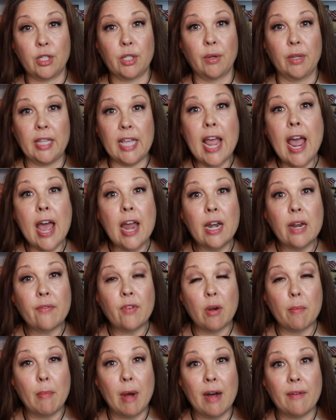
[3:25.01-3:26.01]
So at the end of
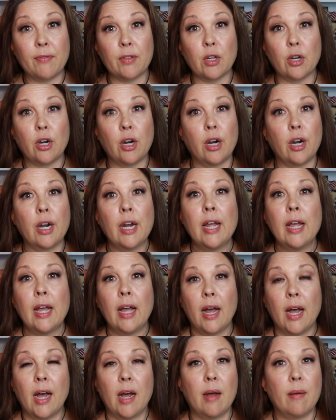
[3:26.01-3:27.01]
your muffler
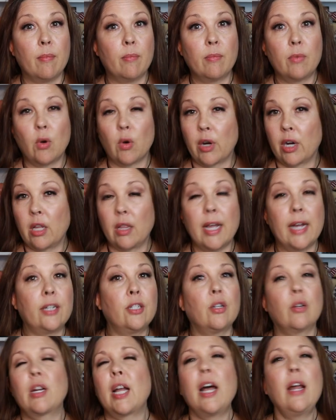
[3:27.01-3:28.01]
or
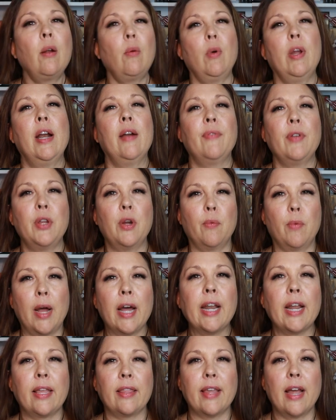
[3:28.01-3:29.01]
collector, kind of whatever you're
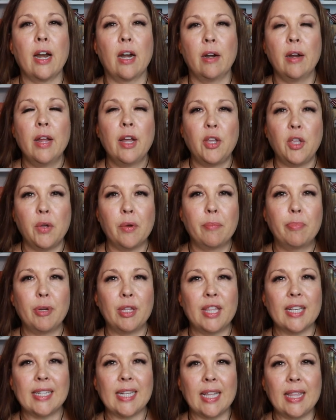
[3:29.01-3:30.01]
running there, you would
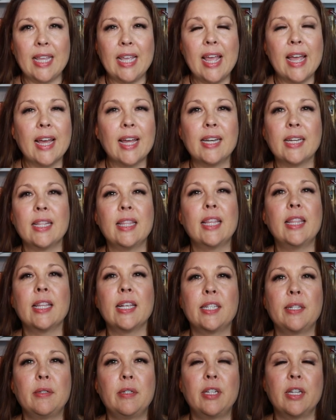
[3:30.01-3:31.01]
put this at the end, and then
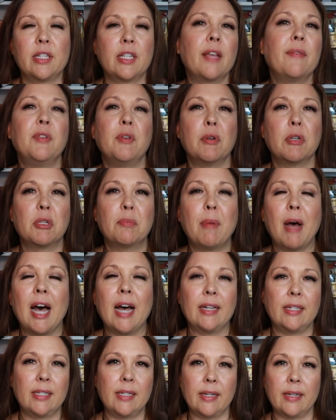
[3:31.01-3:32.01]
this just gives you a
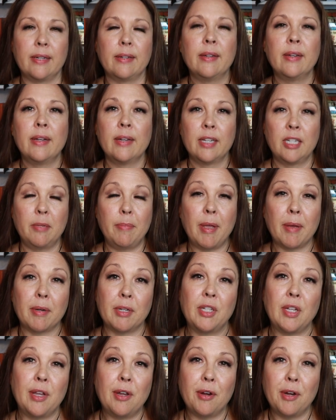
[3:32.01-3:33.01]
spot to be able
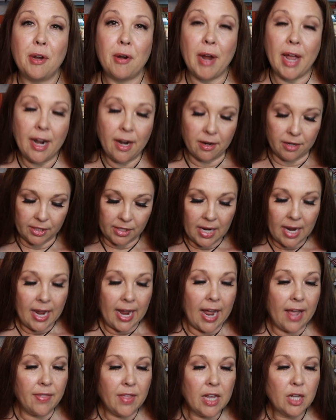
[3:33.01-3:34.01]
to secure your headers.
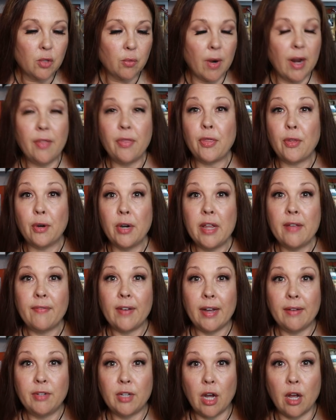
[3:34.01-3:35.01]
And these run
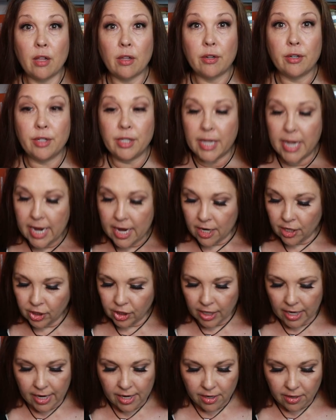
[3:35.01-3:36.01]
$35
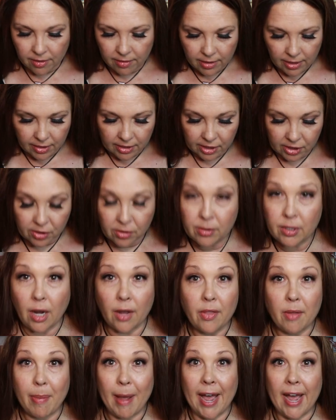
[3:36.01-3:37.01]
each, and you just
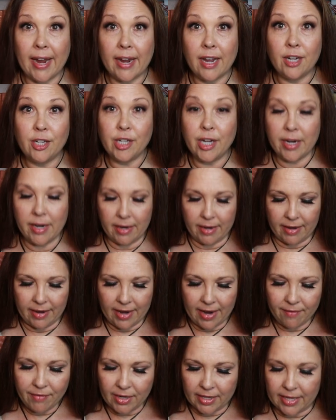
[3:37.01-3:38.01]
saw the packaging and
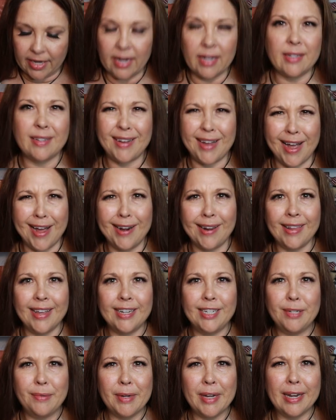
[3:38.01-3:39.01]
everything. It's kind of
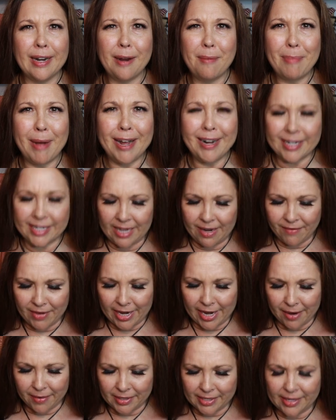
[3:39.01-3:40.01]
like doing an unboxing
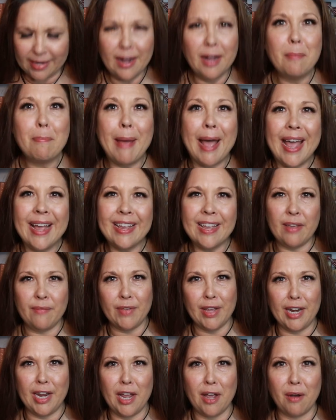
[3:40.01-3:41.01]
video. It's an unbagging
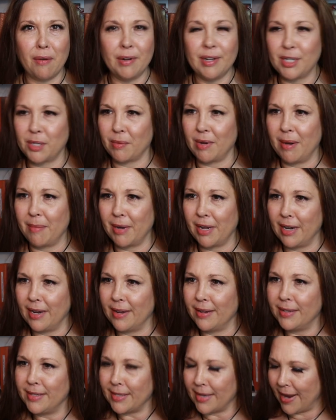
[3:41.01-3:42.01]
video is what I'm
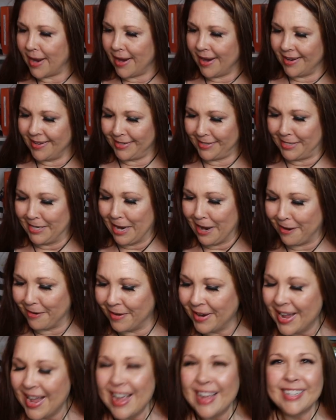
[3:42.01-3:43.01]
gonna say.
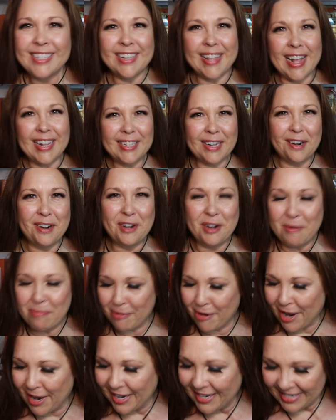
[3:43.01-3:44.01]
So that's our new
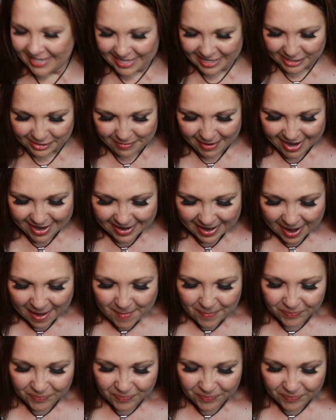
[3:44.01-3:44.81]
product this week.